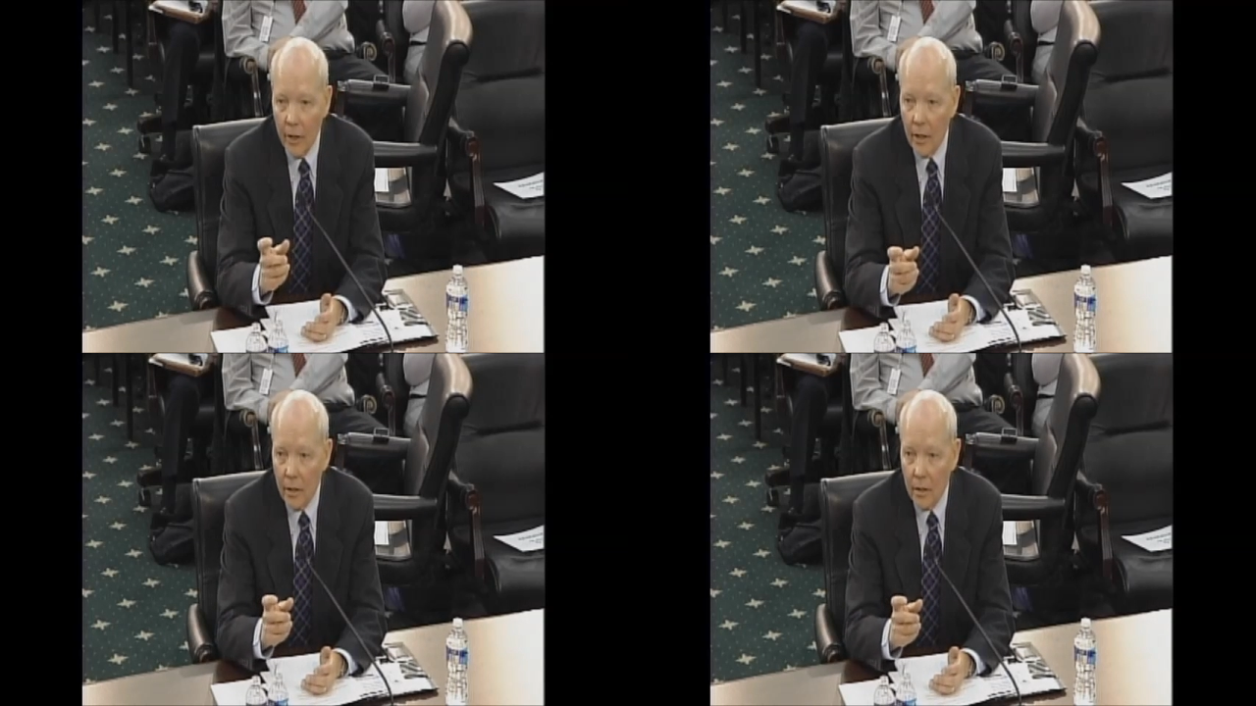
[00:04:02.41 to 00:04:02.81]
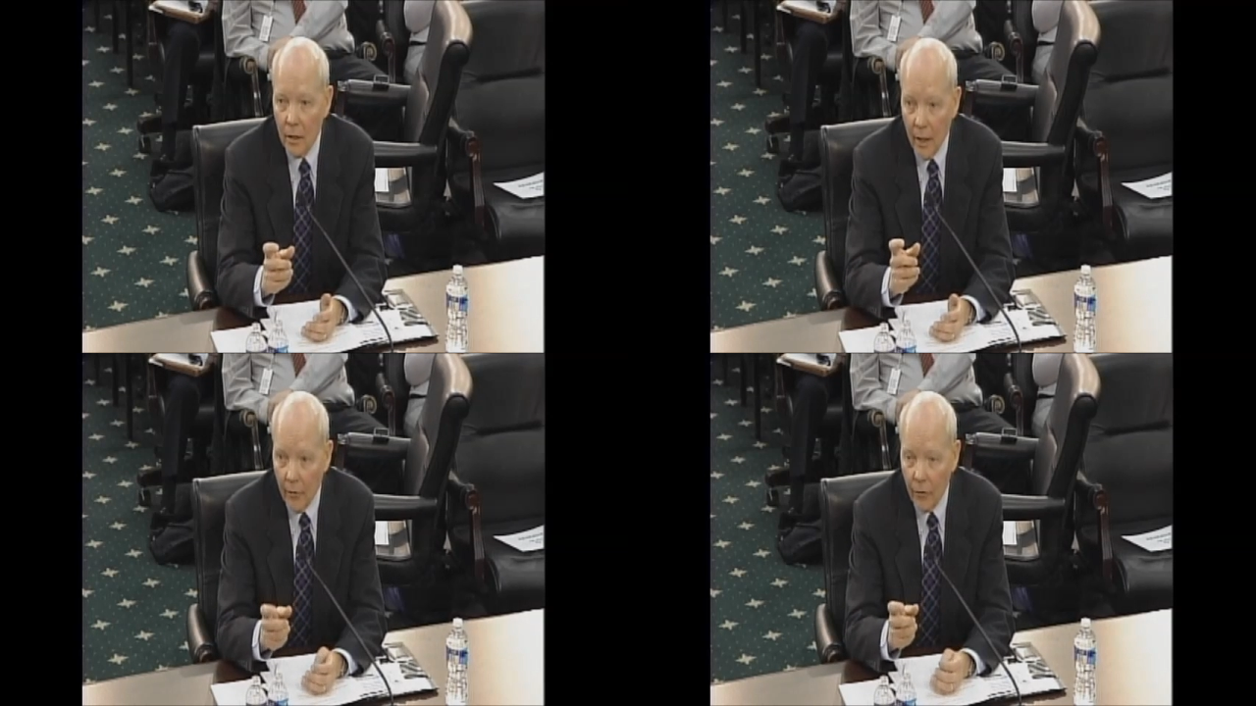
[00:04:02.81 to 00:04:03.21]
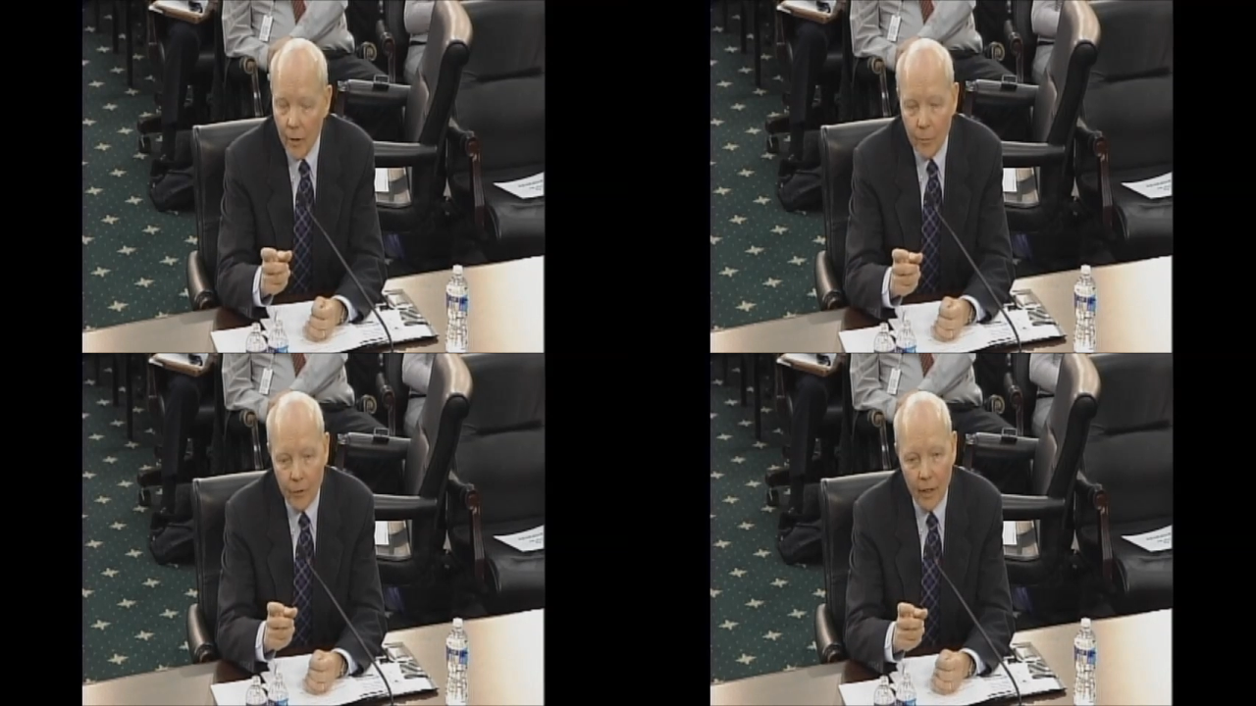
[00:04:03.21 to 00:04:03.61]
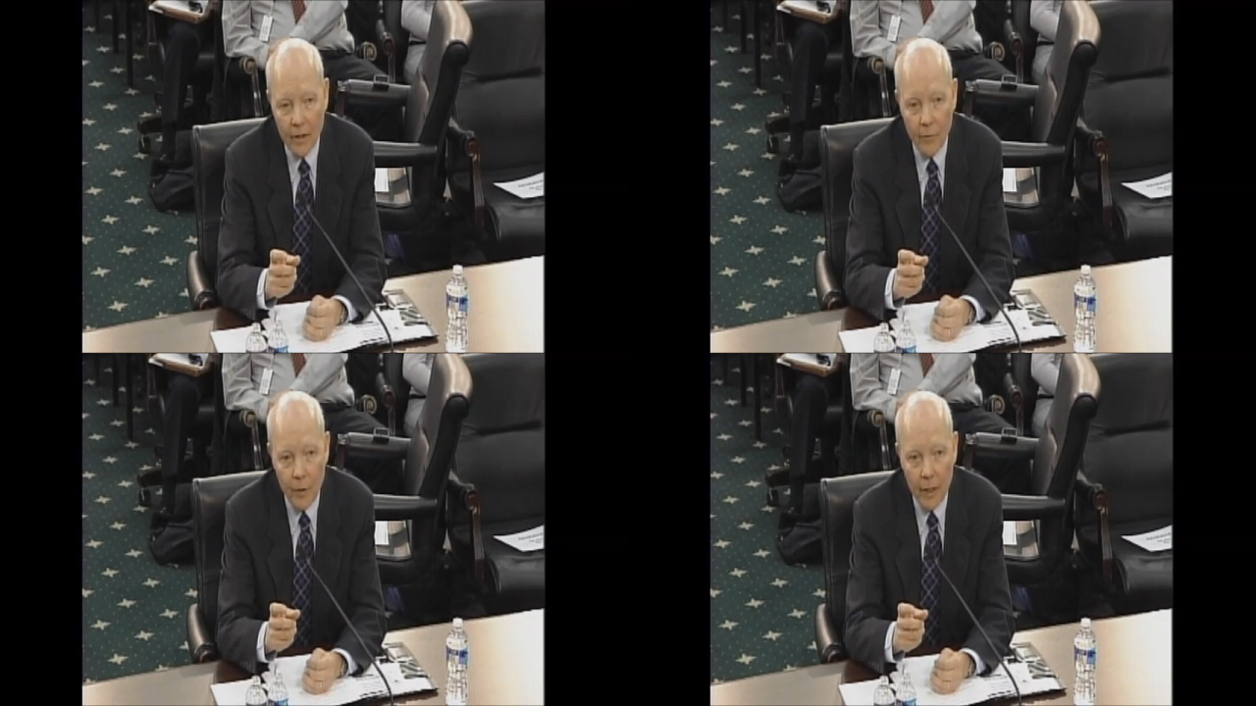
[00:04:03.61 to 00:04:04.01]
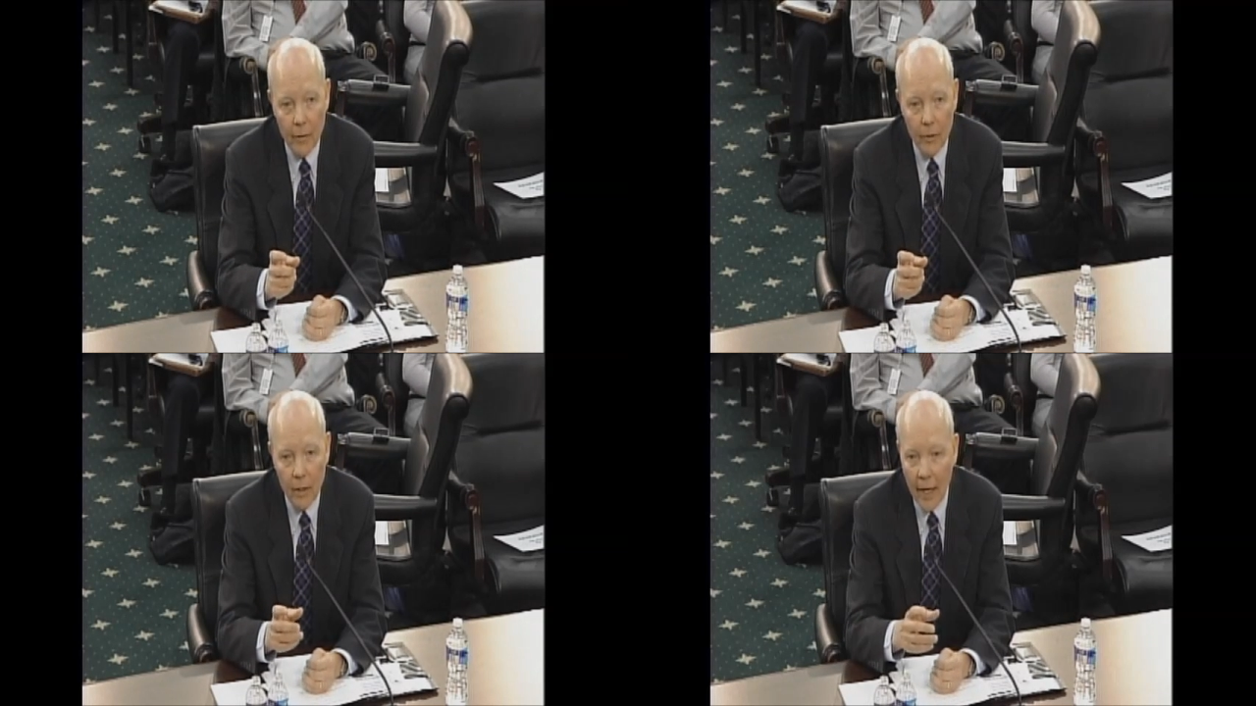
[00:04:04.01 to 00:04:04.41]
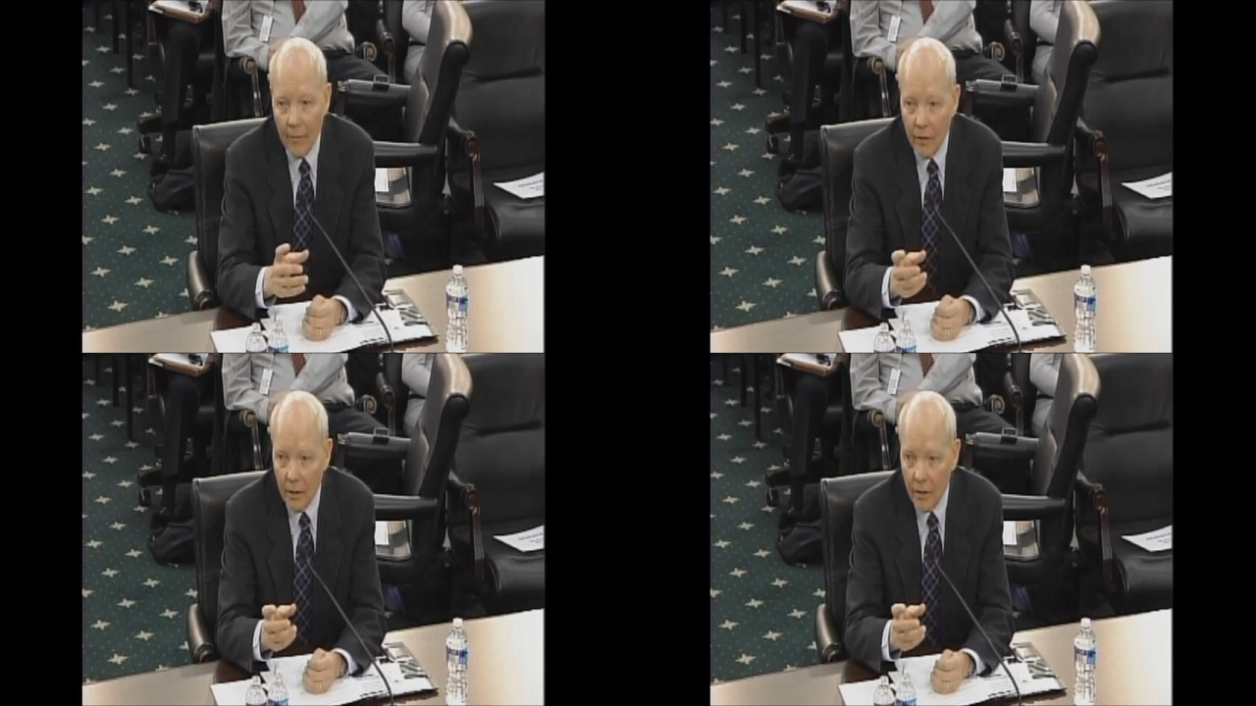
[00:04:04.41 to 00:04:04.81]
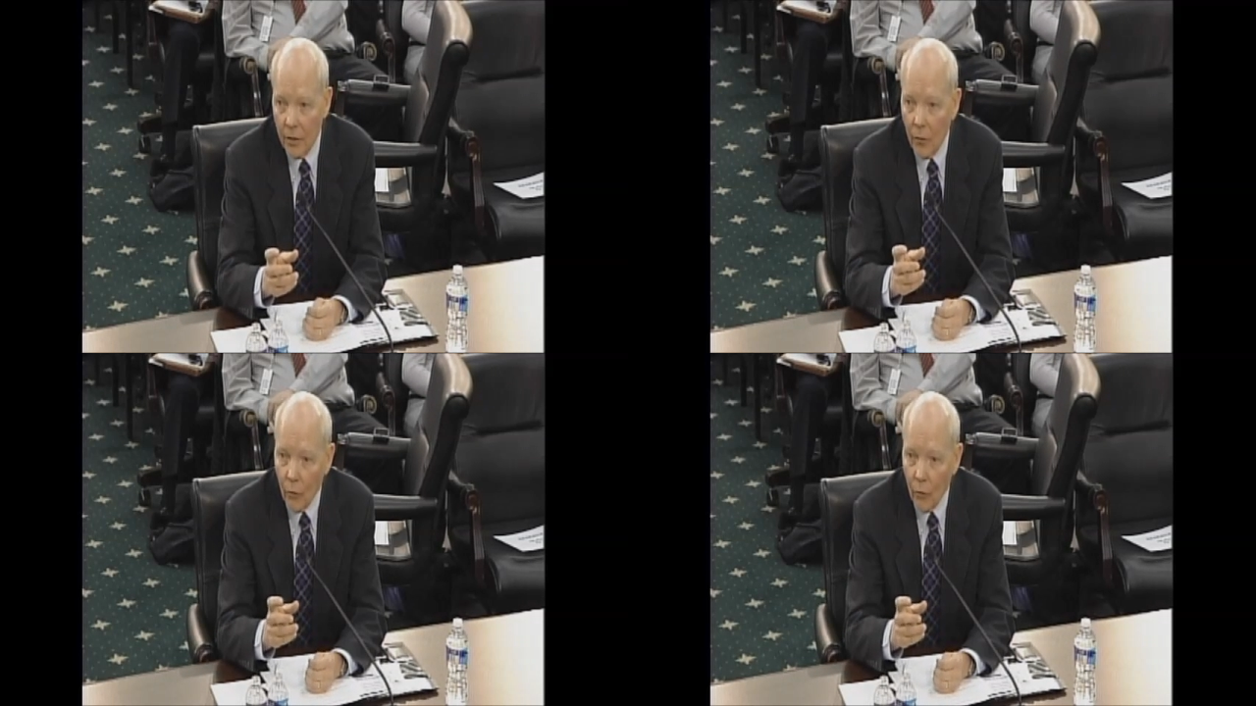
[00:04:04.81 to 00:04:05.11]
nice and a very productive meeting with a half a dozen